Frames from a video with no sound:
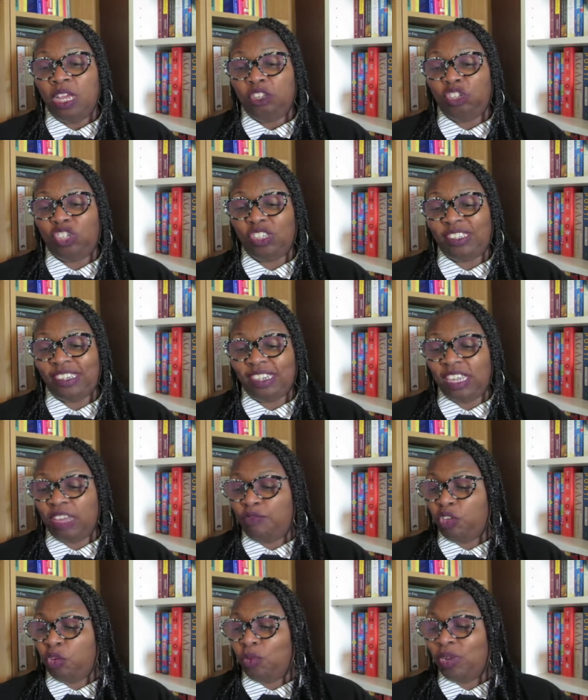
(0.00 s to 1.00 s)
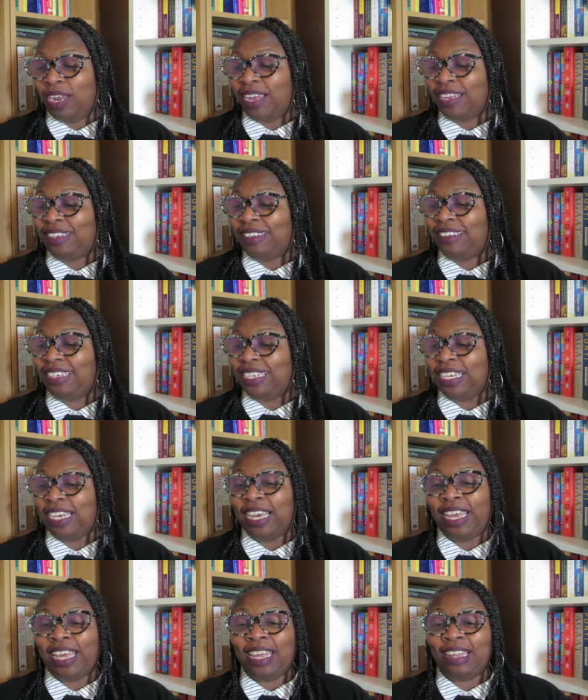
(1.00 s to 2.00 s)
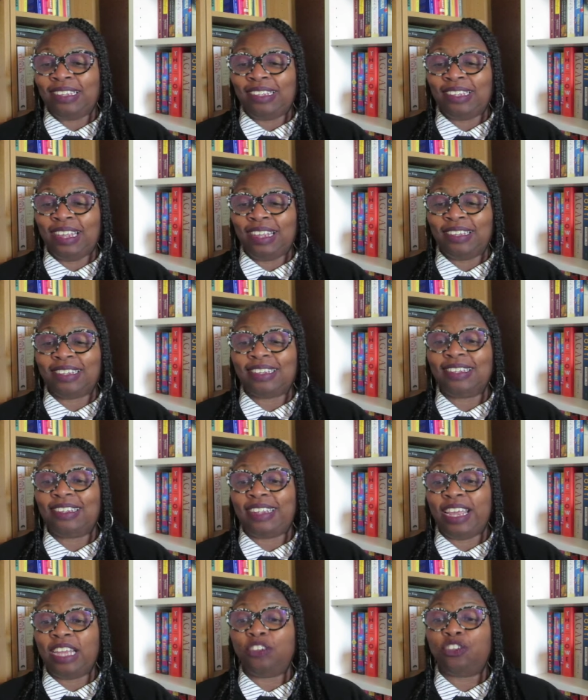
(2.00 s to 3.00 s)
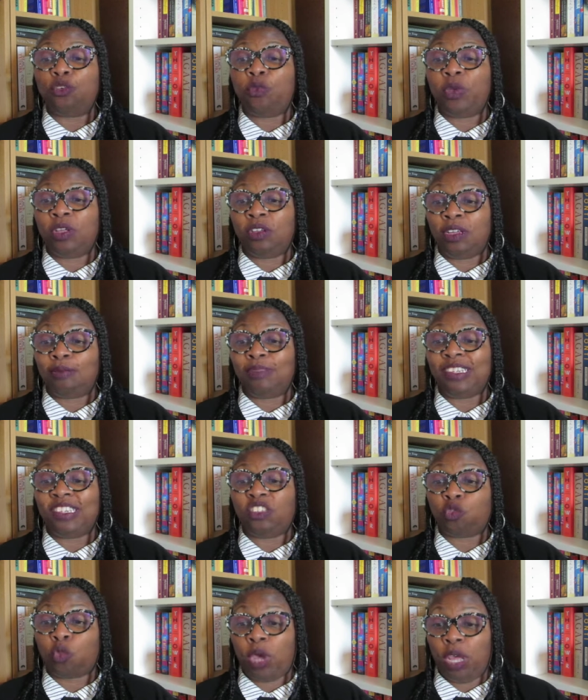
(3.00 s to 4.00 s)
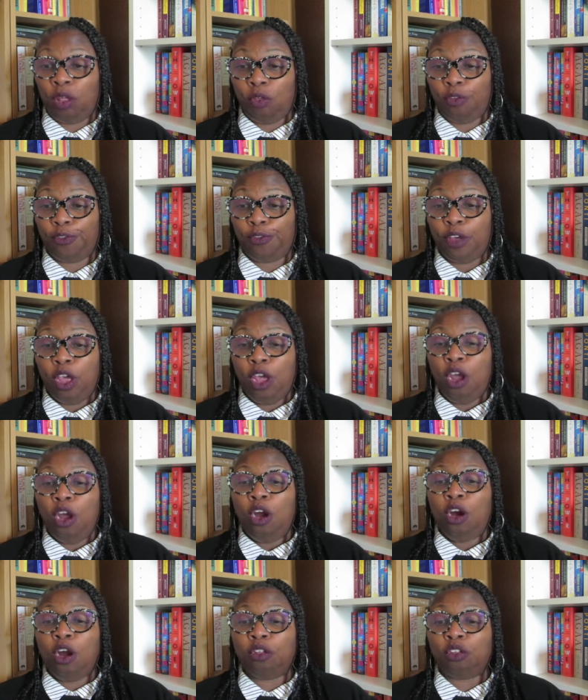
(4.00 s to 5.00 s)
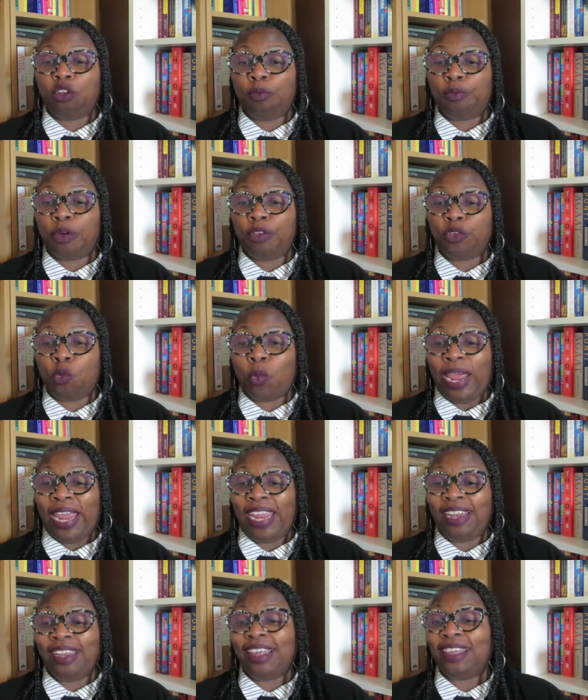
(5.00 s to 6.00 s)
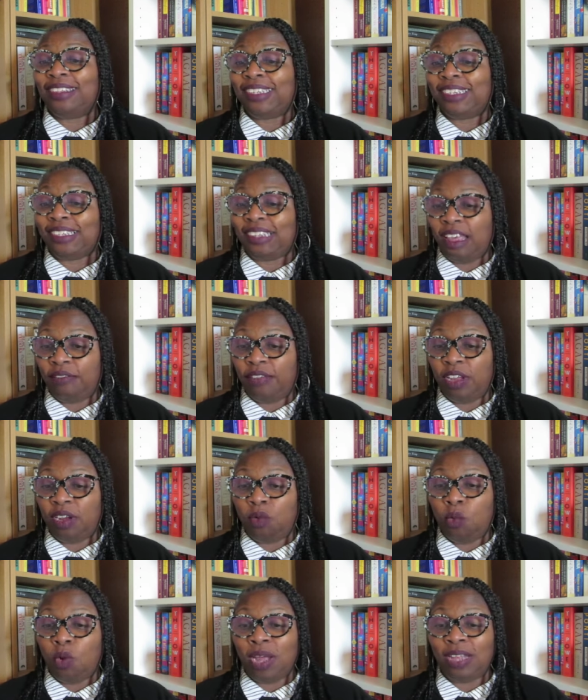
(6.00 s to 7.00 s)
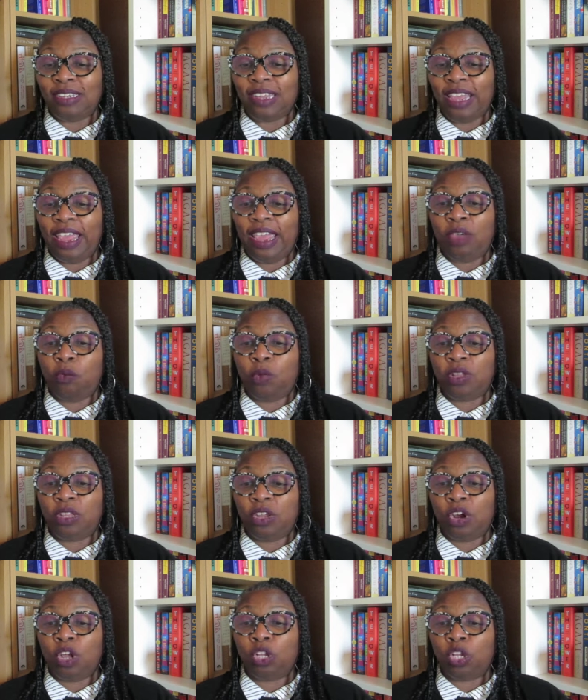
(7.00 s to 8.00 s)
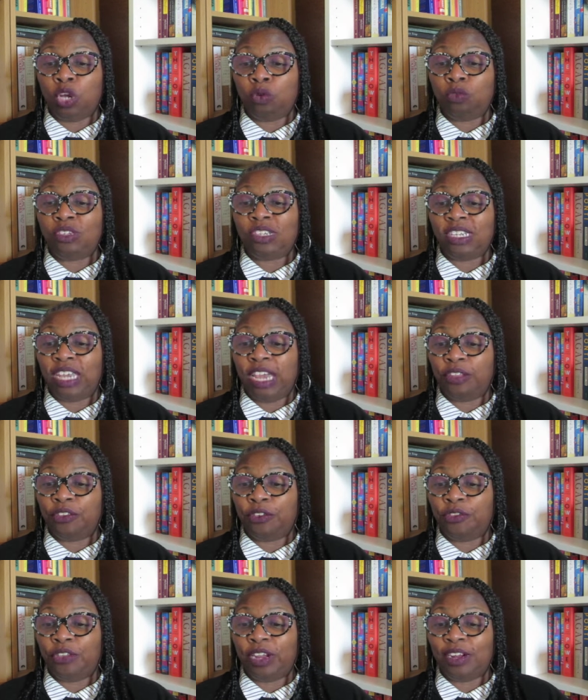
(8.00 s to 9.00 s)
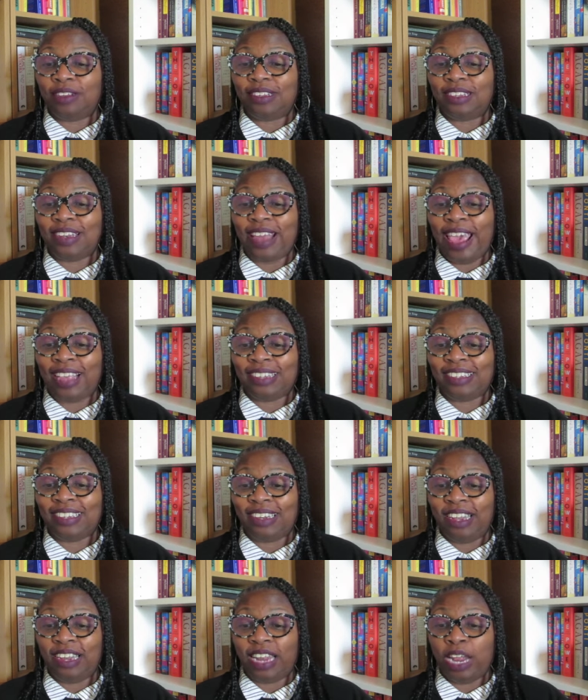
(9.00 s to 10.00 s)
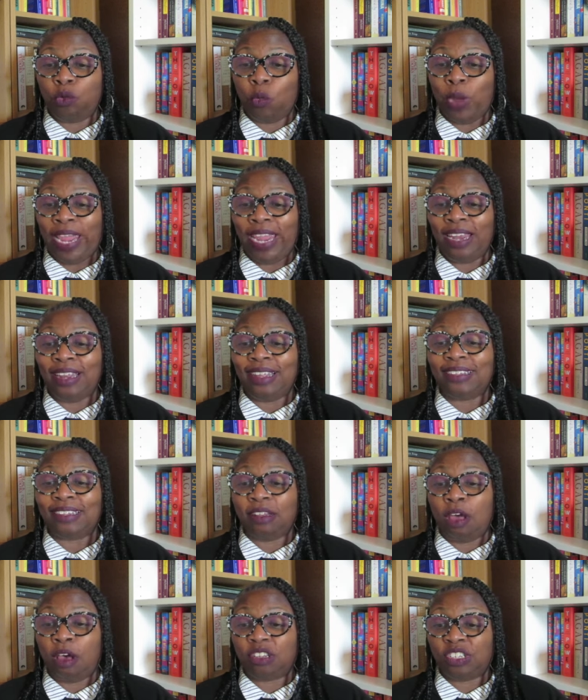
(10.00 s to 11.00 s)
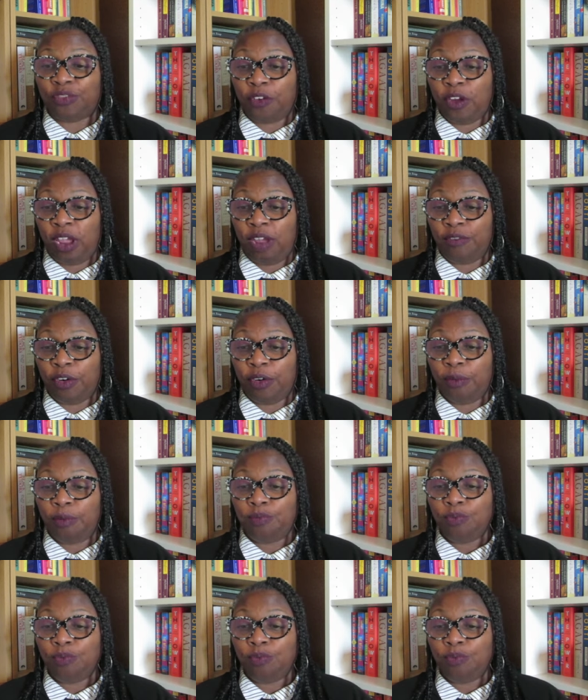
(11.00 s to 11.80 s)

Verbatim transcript: just to give you an idea, it says Cassandra Williams is 12. Her little brother Wayne is seven. One day, when they're alone together, there is an accident and Wayne is lost forever.